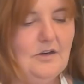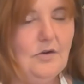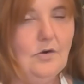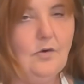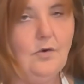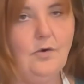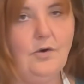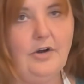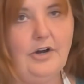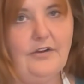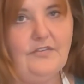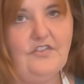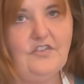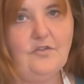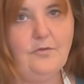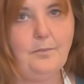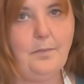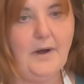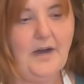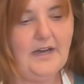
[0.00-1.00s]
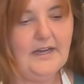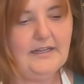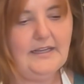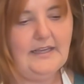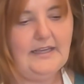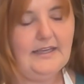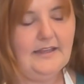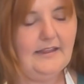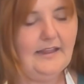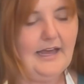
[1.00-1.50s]
Or if you've bought
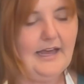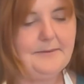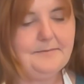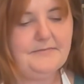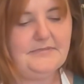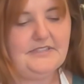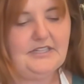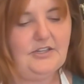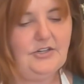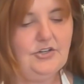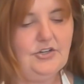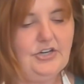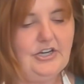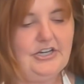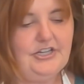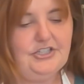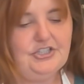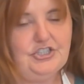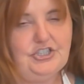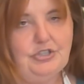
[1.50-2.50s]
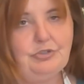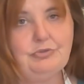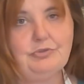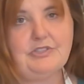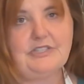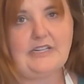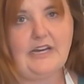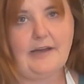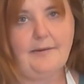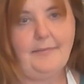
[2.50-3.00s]
key limes that you're gonna
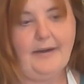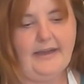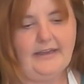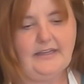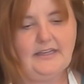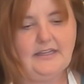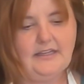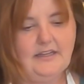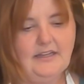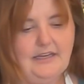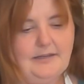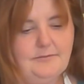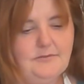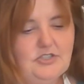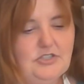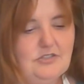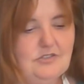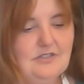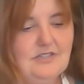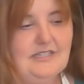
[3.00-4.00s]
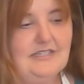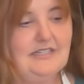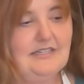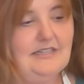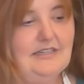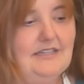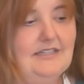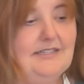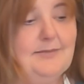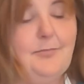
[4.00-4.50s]
juice, I buy key lime juice.
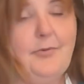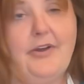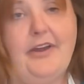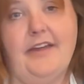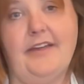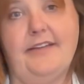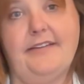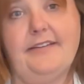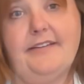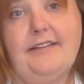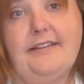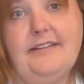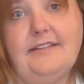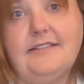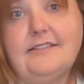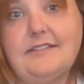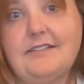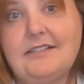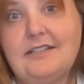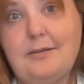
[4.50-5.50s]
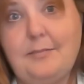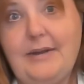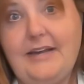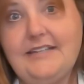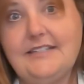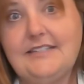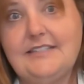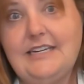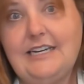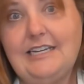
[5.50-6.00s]
This brand is the
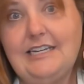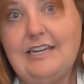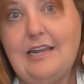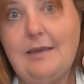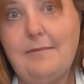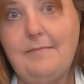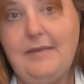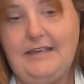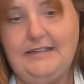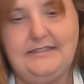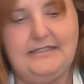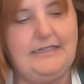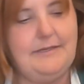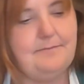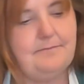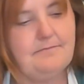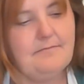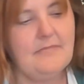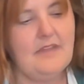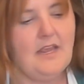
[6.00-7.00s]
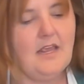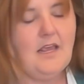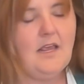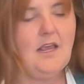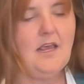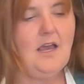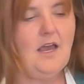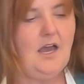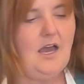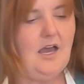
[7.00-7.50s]
best and amazing.
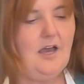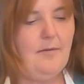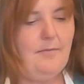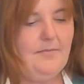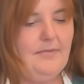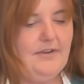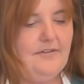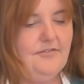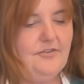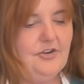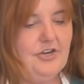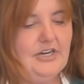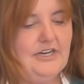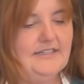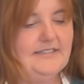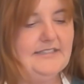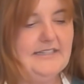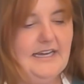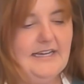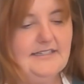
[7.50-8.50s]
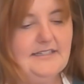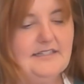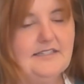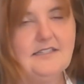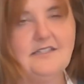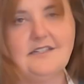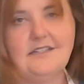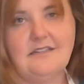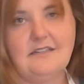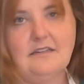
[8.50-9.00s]
But if you're gonna
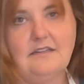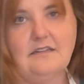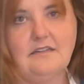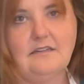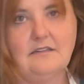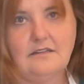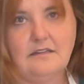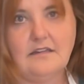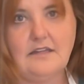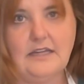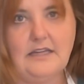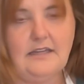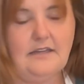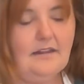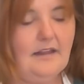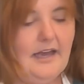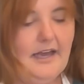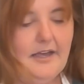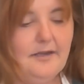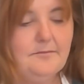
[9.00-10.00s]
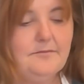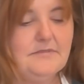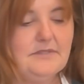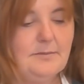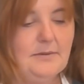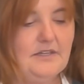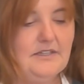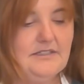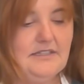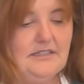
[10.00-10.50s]
zest key limes,
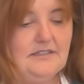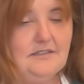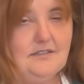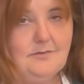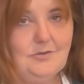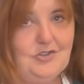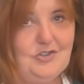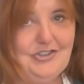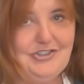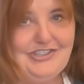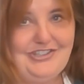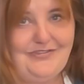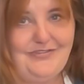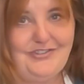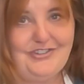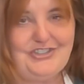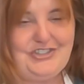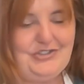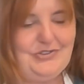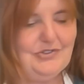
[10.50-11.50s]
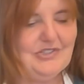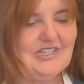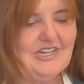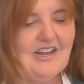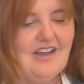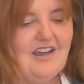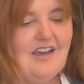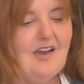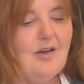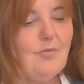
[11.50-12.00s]
because that's what you're using for juice,
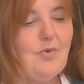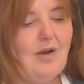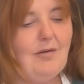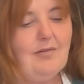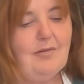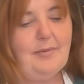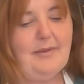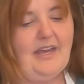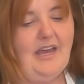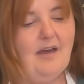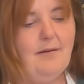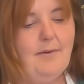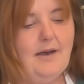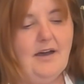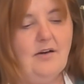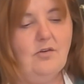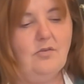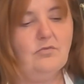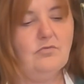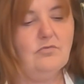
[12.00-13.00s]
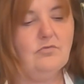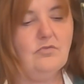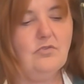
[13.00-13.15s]
probably about